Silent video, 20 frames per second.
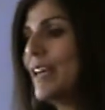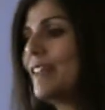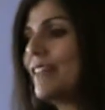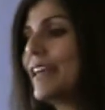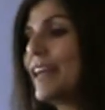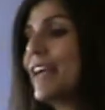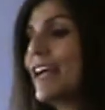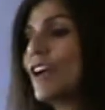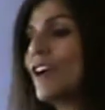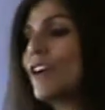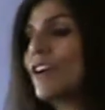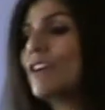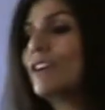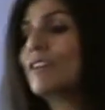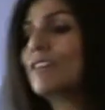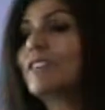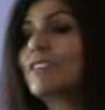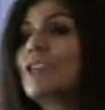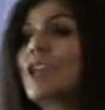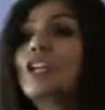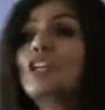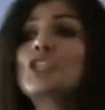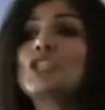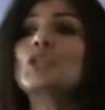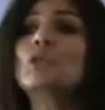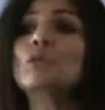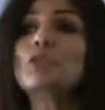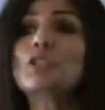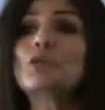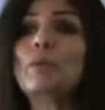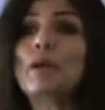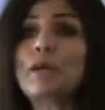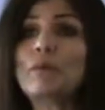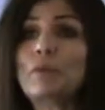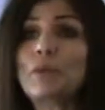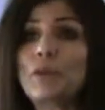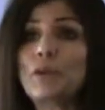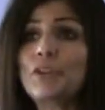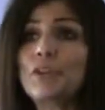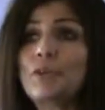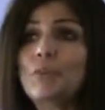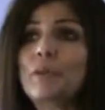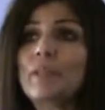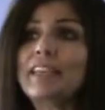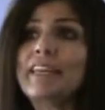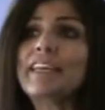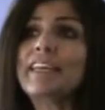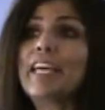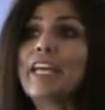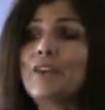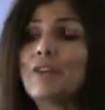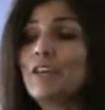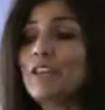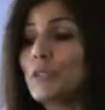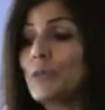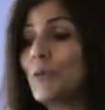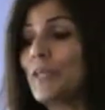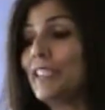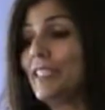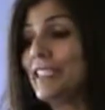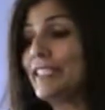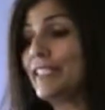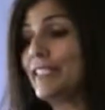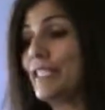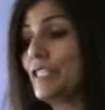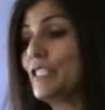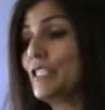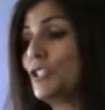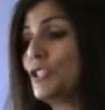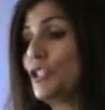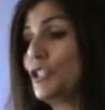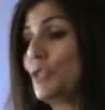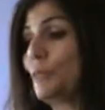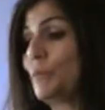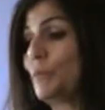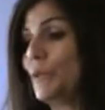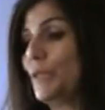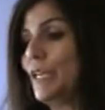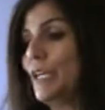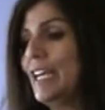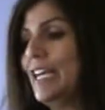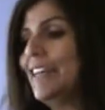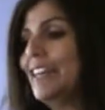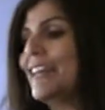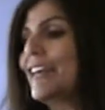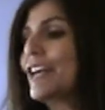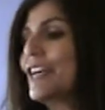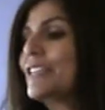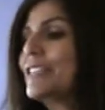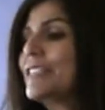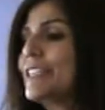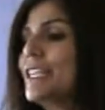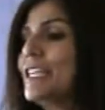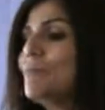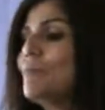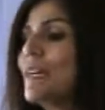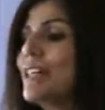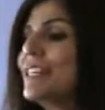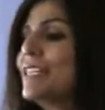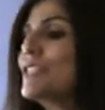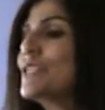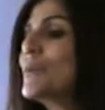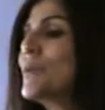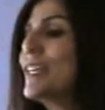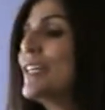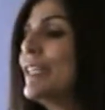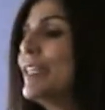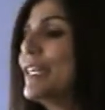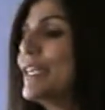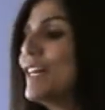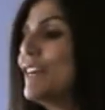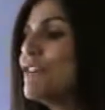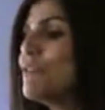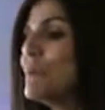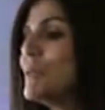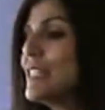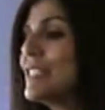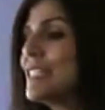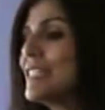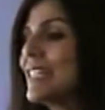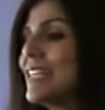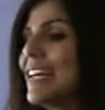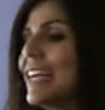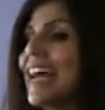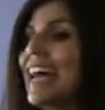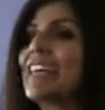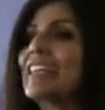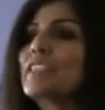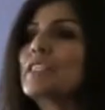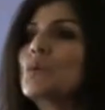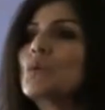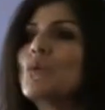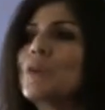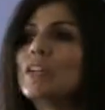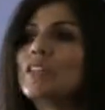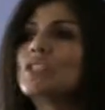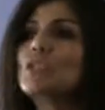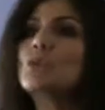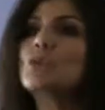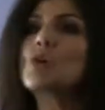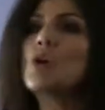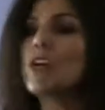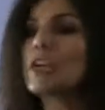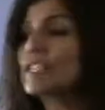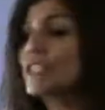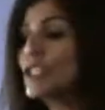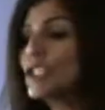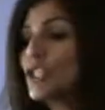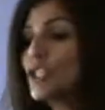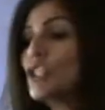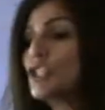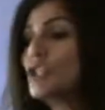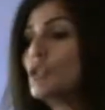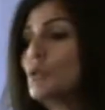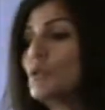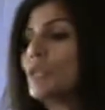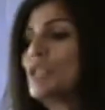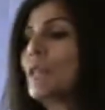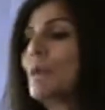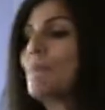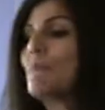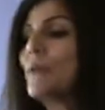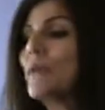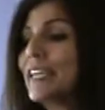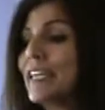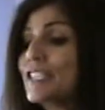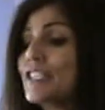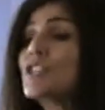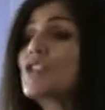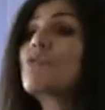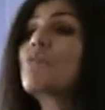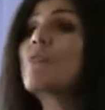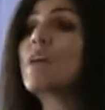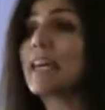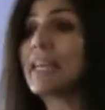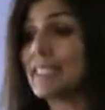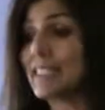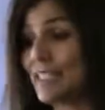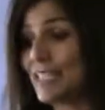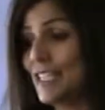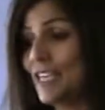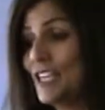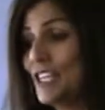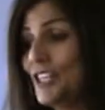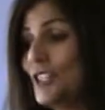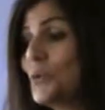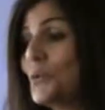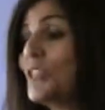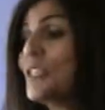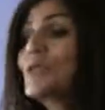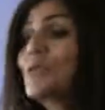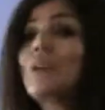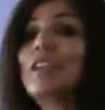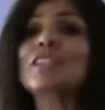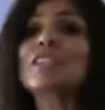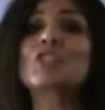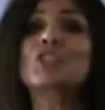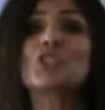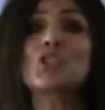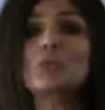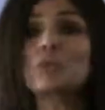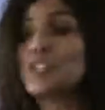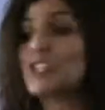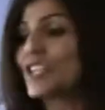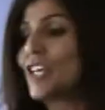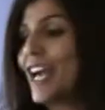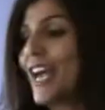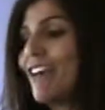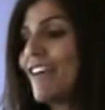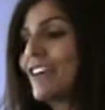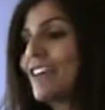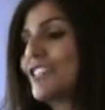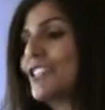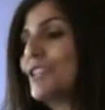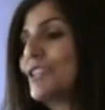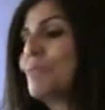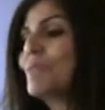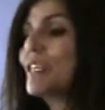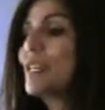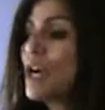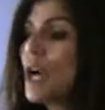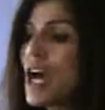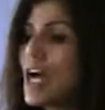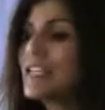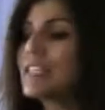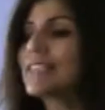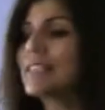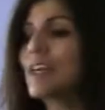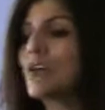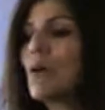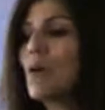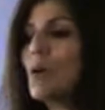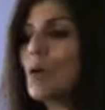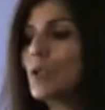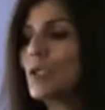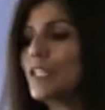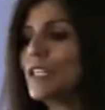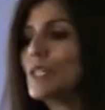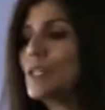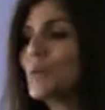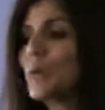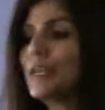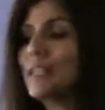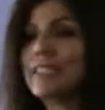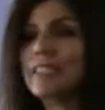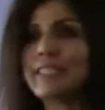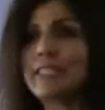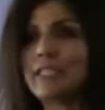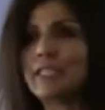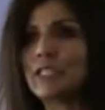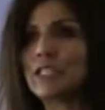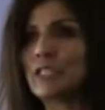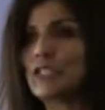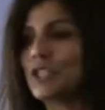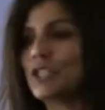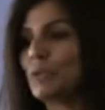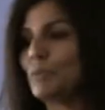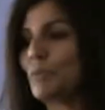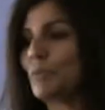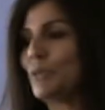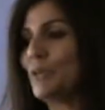They are not Jewish by birth, but they carry Israeli citizenship. They are seen by the Israeli government as the ones who constitute the biggest threat to Israel's Jewish character because they hold Israeli citizenship